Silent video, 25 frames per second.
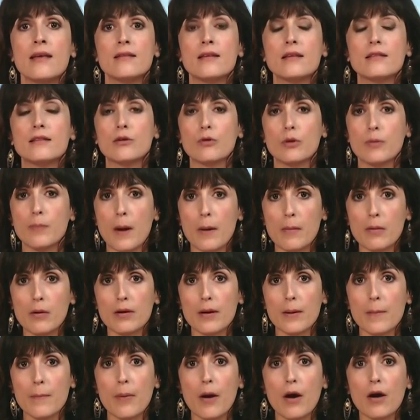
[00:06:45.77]
that the
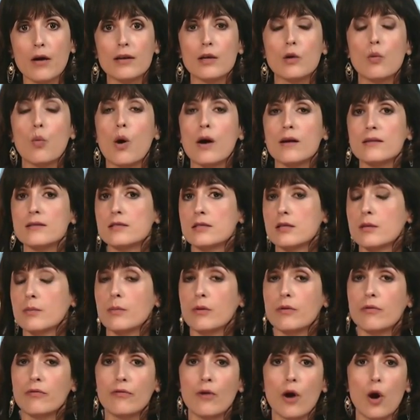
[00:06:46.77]
Republican Party wants to
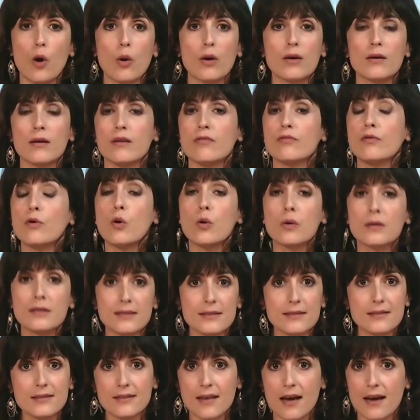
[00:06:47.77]
move forward. Of
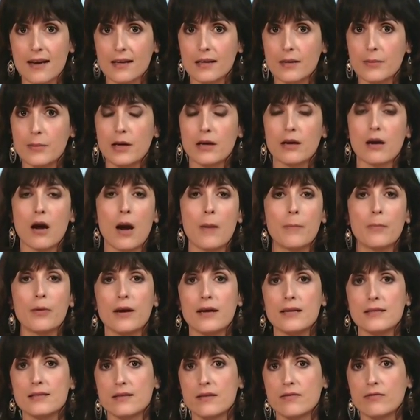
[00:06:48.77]
course, it's not going to be a
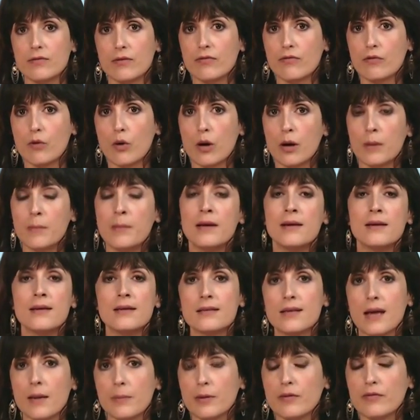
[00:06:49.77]
comprehensive reform
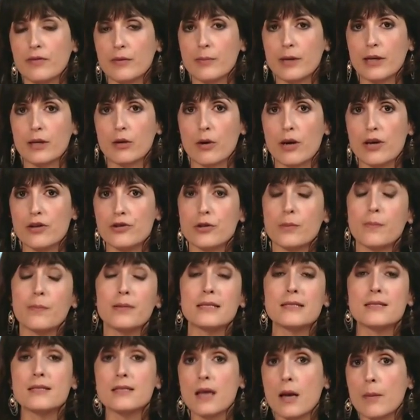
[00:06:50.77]
type of immigration,
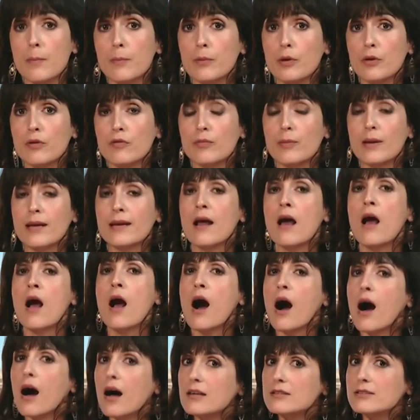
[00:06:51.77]
but some movement.
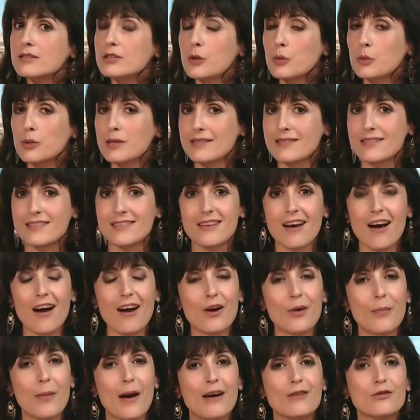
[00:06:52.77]
Also, recent
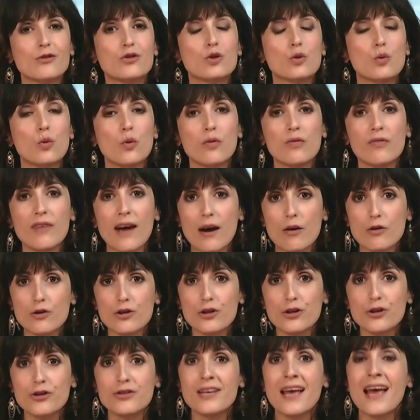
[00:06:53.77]
talk about school
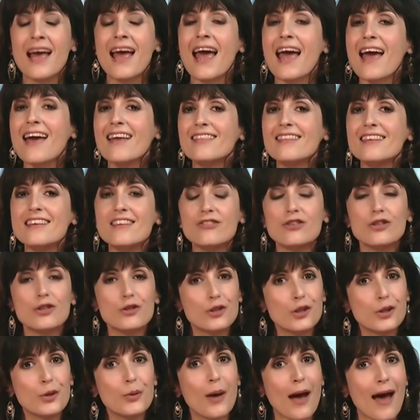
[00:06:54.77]
vouchers. And these are
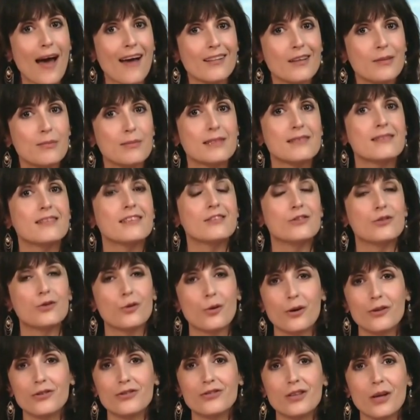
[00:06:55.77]
two elements that
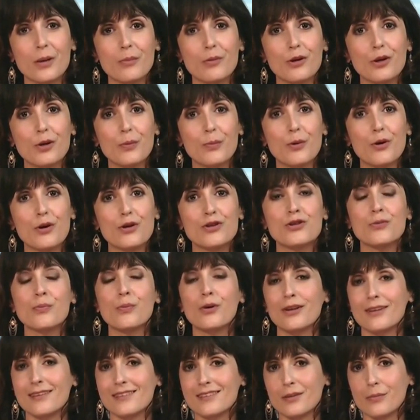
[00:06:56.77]
George W. Bush
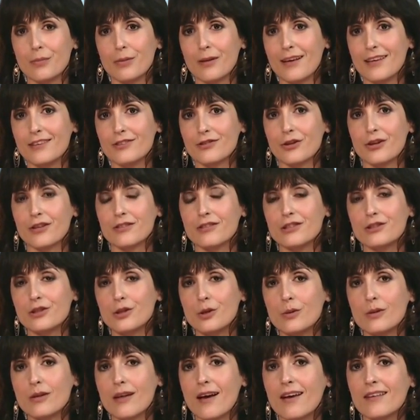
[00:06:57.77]
put into place during the
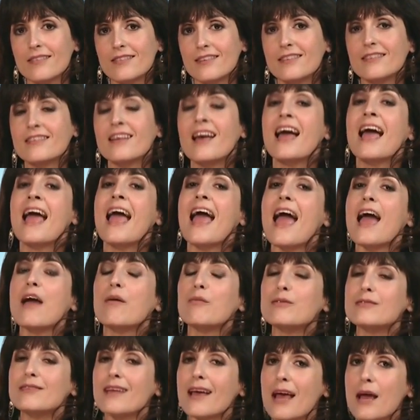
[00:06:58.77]
2000s and
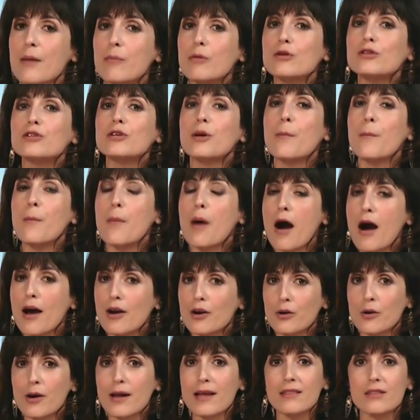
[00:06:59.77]
was able to
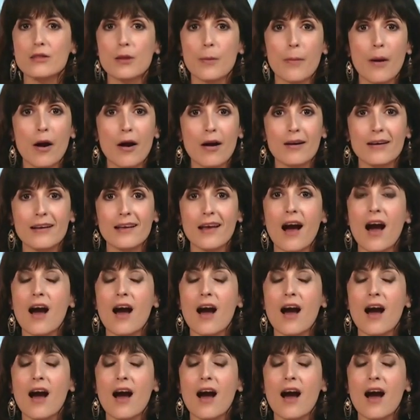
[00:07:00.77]
moderate the party.